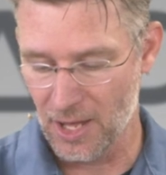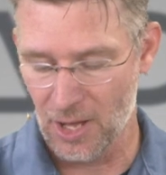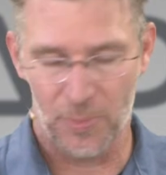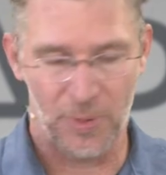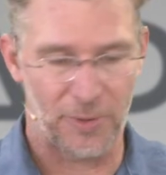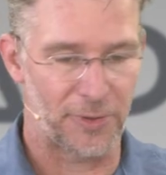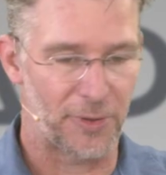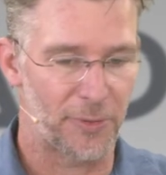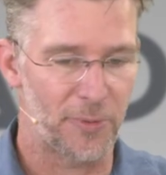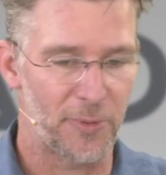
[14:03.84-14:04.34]

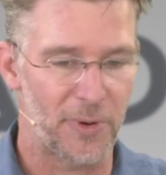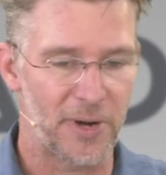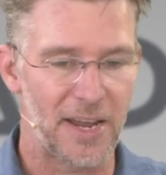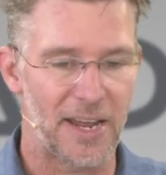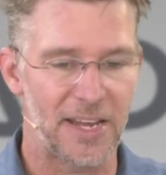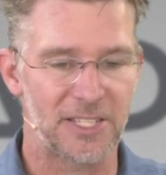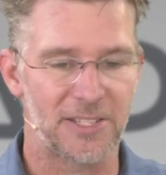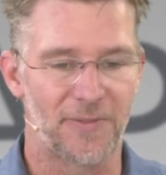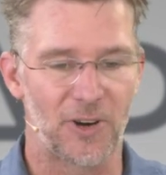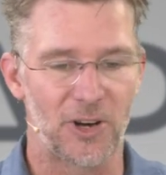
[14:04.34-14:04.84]
But the
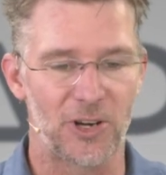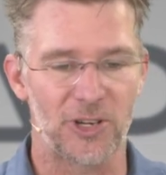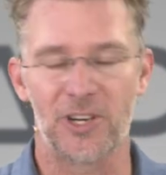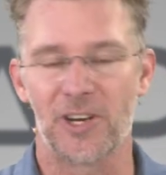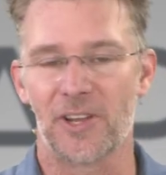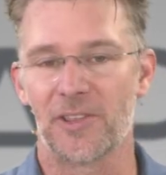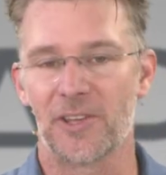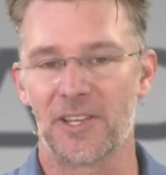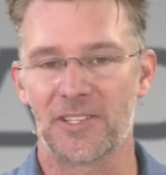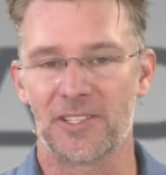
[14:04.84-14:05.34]
3/8 version
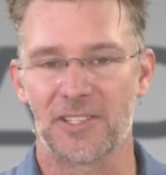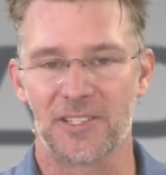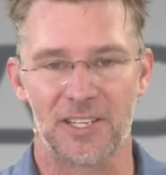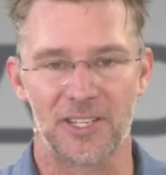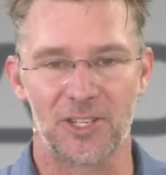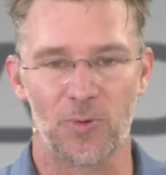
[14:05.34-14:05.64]
of this is a